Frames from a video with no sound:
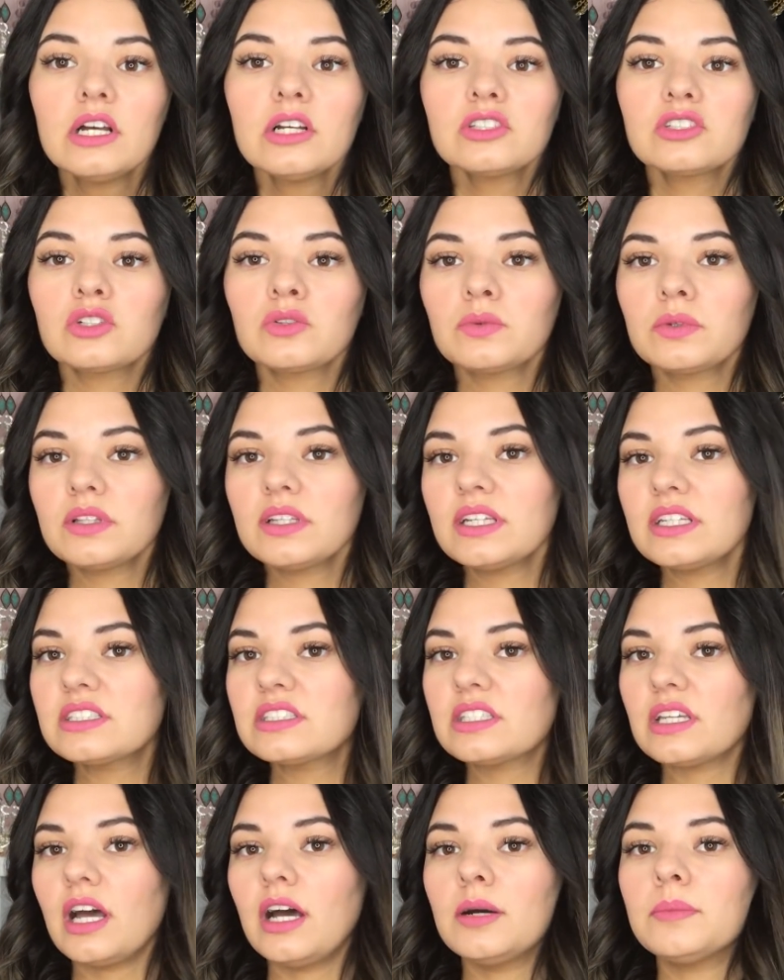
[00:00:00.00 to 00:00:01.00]
So really,
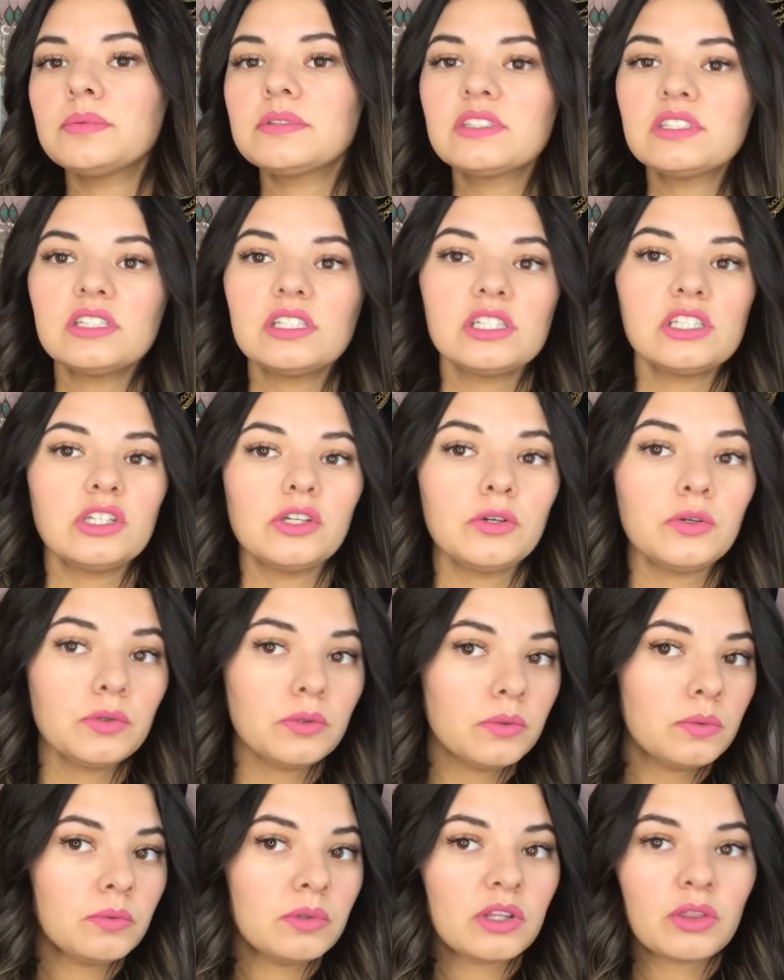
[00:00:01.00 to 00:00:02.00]
it's up to
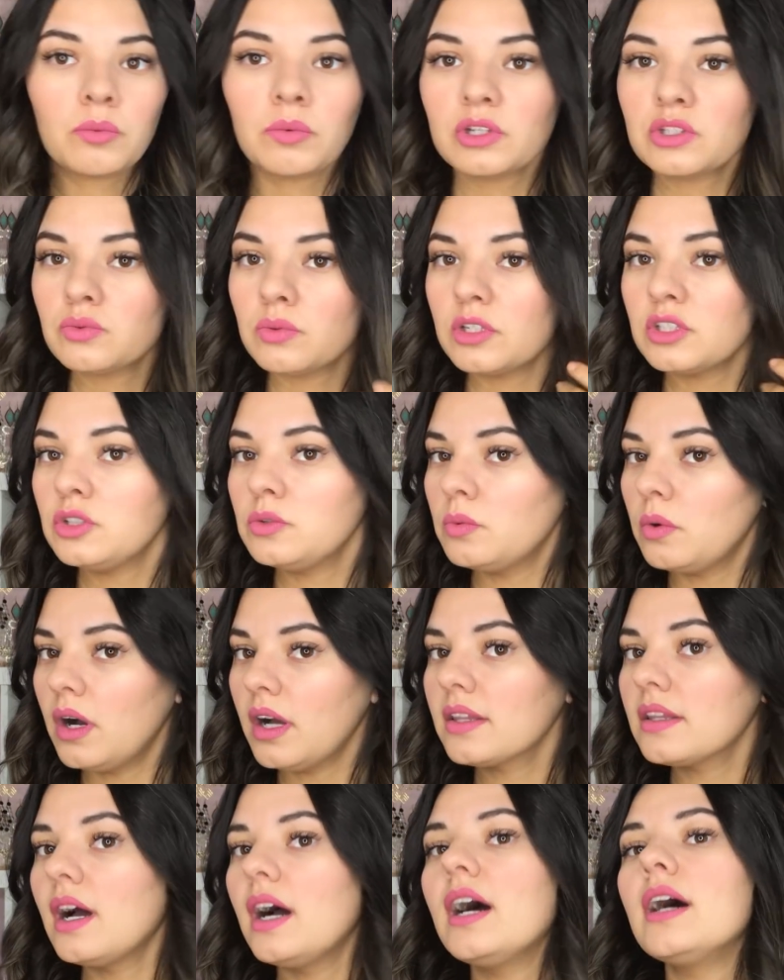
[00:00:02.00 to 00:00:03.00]
you with which one you
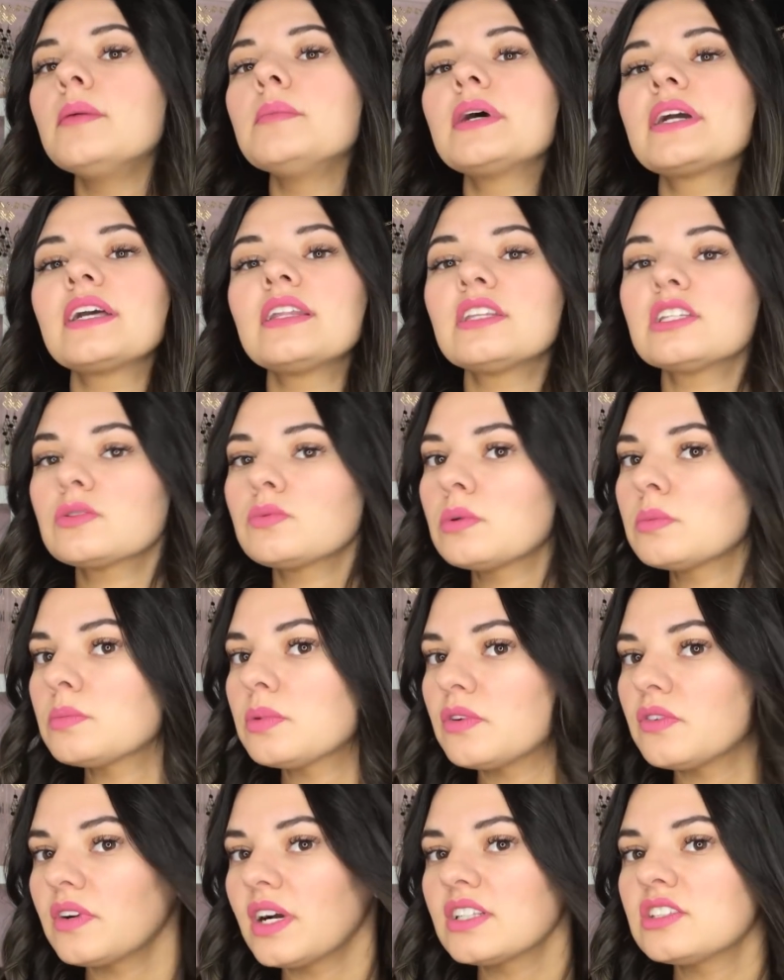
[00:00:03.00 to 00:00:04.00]
want. Again, this one
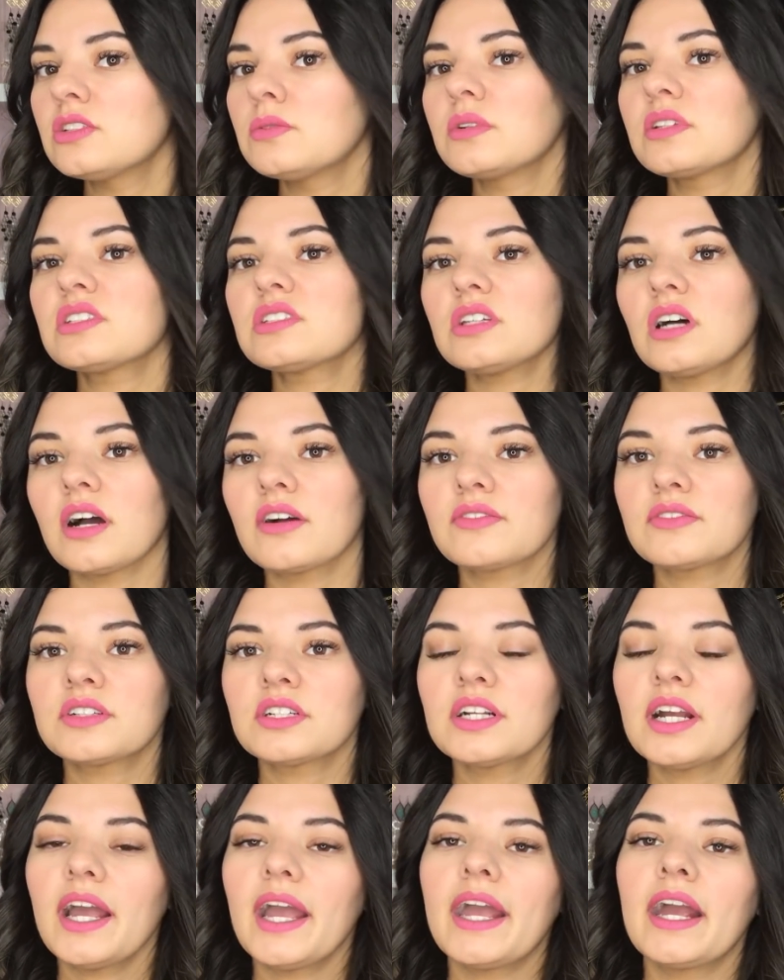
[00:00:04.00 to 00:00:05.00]
provides you with
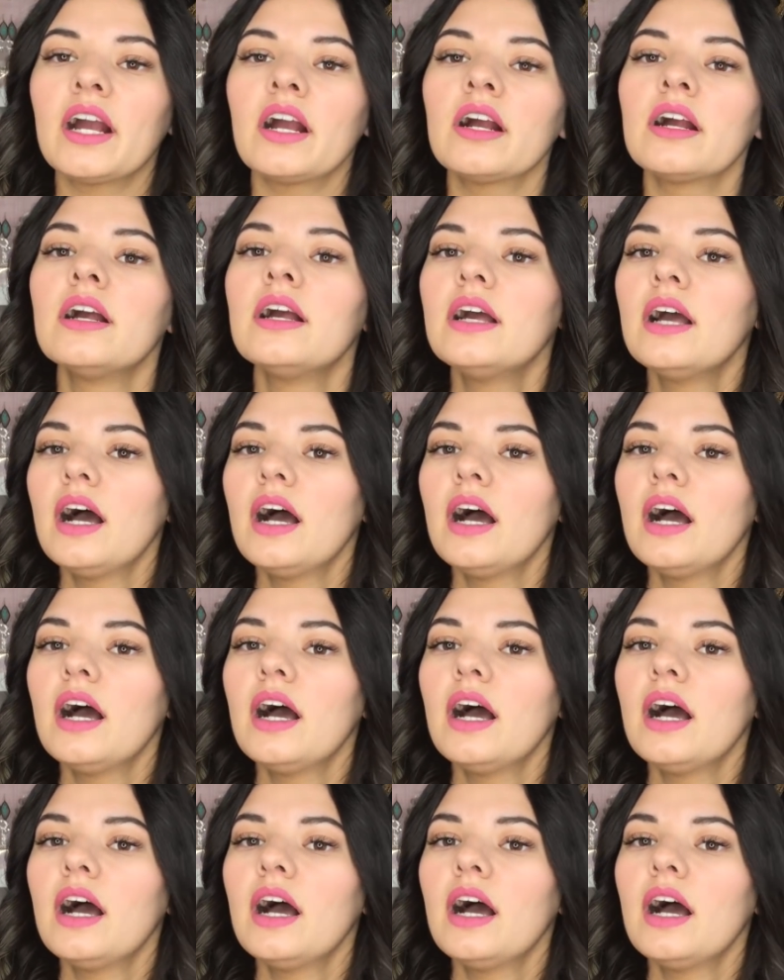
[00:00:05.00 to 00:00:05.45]
softer hair.